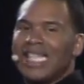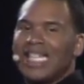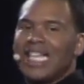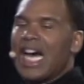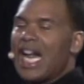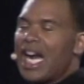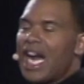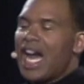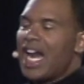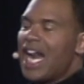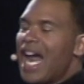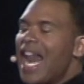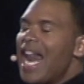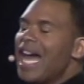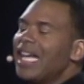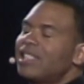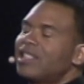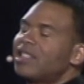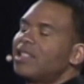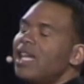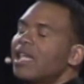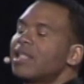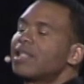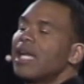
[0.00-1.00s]
No,
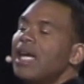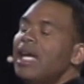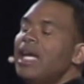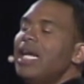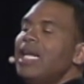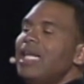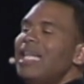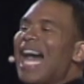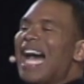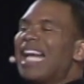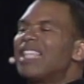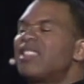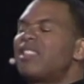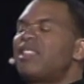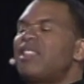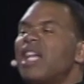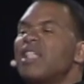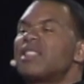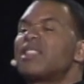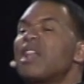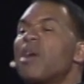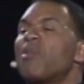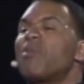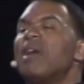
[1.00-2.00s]
that's
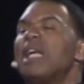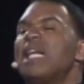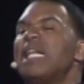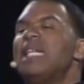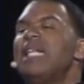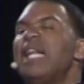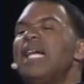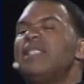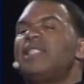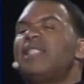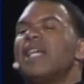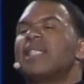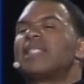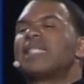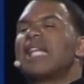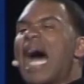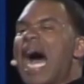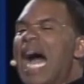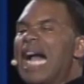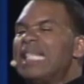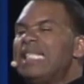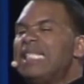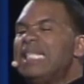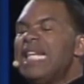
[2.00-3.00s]
just a religious
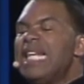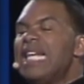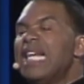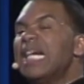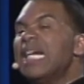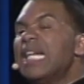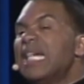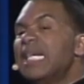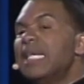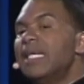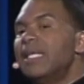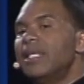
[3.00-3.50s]
idea.